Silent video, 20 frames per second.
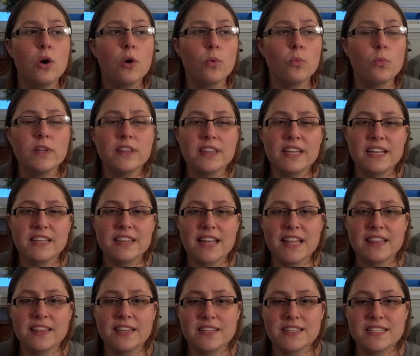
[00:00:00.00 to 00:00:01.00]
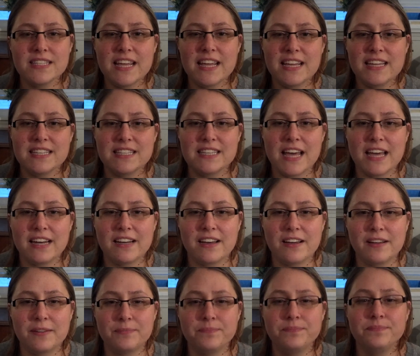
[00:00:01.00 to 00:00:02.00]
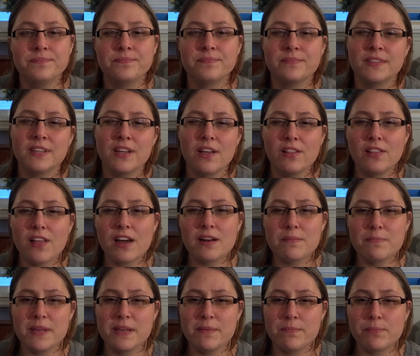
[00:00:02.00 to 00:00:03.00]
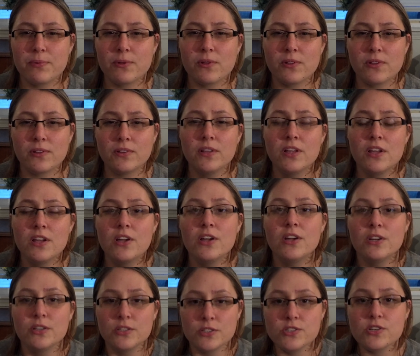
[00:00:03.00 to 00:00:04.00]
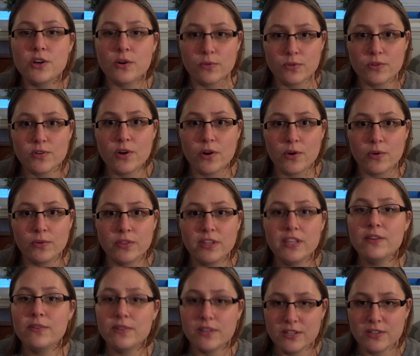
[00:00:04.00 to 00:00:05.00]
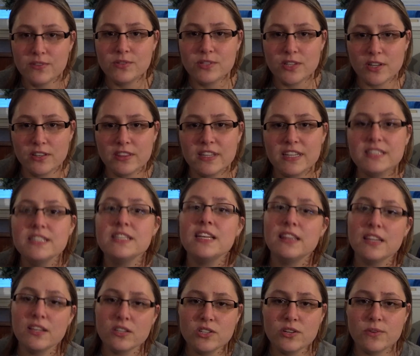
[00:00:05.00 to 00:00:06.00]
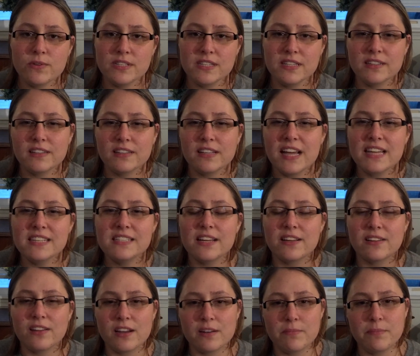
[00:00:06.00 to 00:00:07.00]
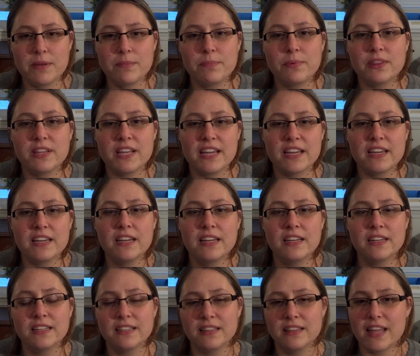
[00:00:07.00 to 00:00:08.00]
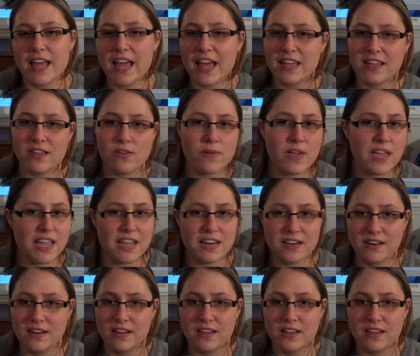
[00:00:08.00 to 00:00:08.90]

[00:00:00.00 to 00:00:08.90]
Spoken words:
One thing that they'll say is that a lot of people don't know that you can do certain things that they'll show us in the class. Like, a lot of people think that you can't